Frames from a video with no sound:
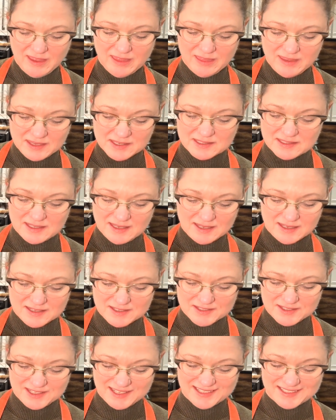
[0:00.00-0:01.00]
This
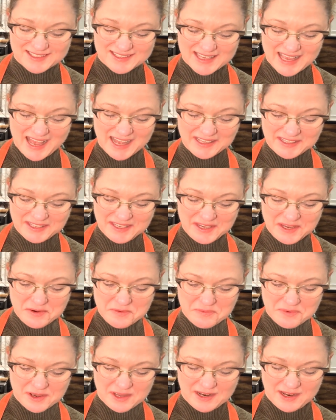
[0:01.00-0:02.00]
is exactly
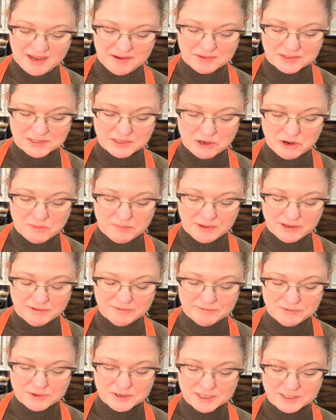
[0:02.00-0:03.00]
what I was
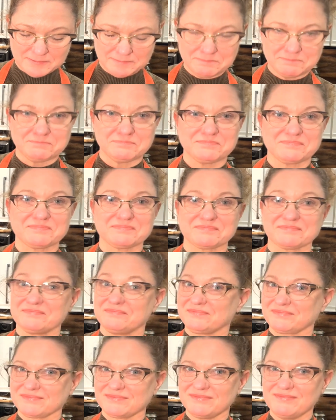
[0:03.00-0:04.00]
hoping for
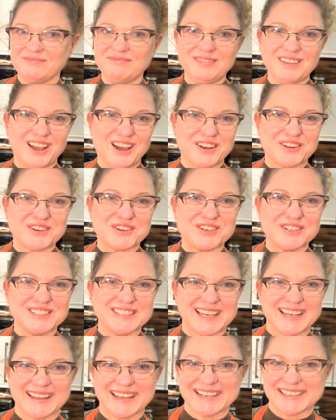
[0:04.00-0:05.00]
on a cold
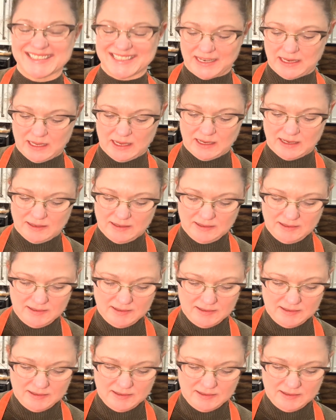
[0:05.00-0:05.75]
day like today.